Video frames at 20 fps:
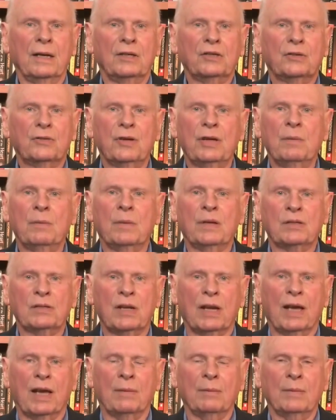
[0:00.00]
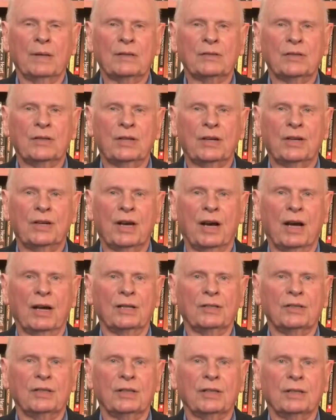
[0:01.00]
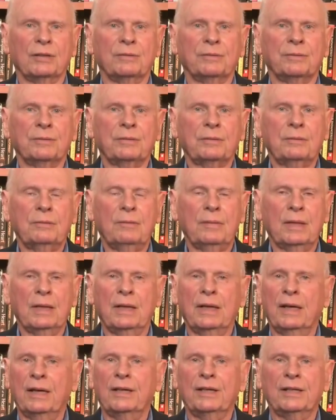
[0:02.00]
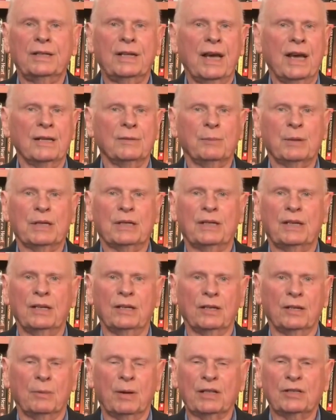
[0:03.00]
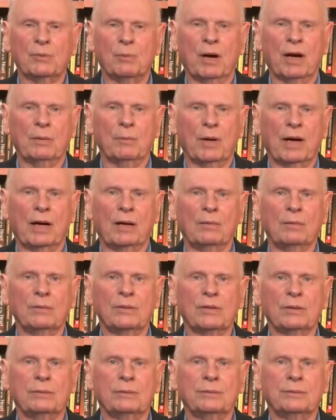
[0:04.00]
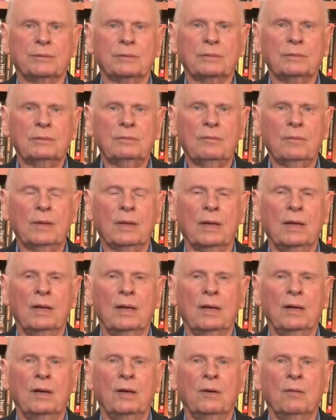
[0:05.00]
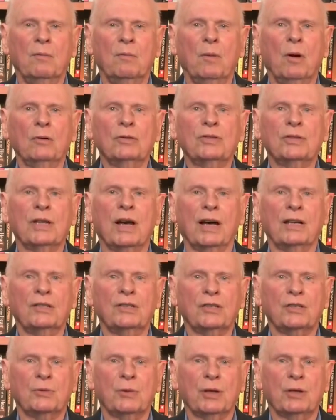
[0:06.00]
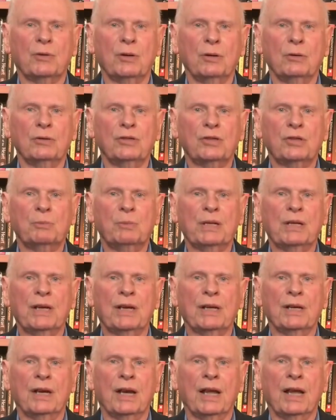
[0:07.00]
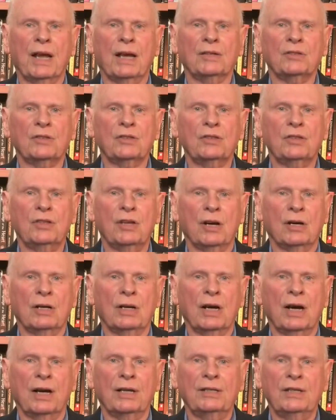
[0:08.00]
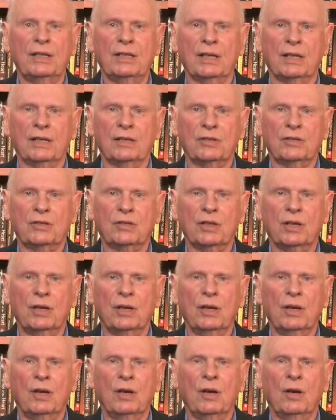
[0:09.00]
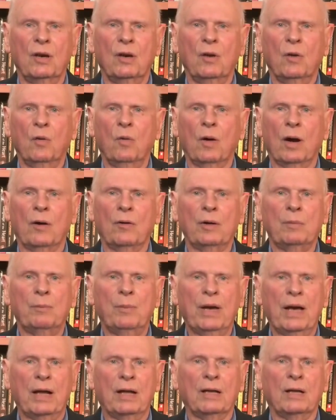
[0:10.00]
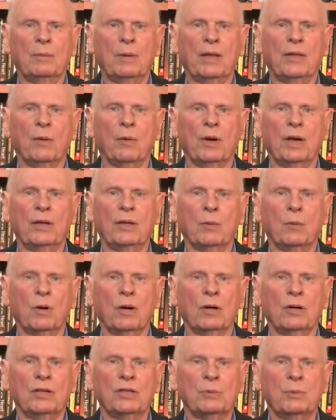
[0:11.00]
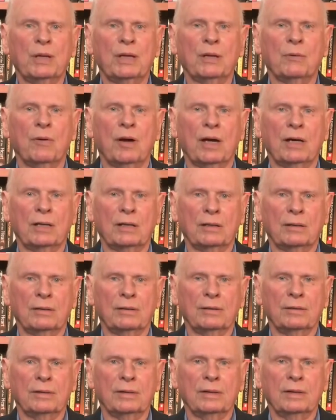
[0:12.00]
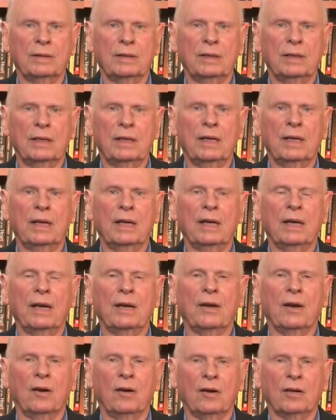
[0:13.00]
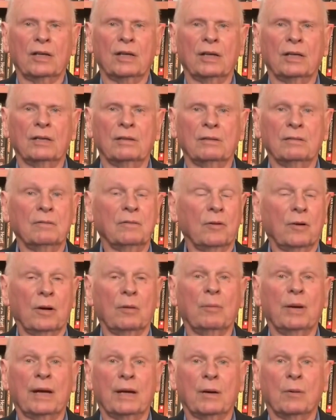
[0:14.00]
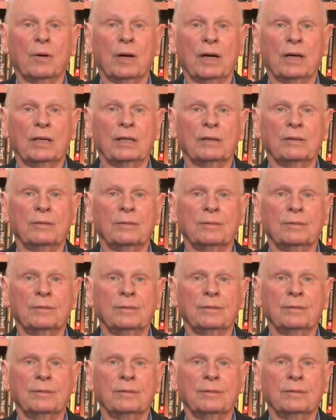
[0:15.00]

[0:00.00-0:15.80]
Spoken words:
Extreme Islam is an ideology, and it can't be killed by smart bombs. Most ISIS recruits begin as young idealists who are repelled by the way the world is being run. and are looking for a better way.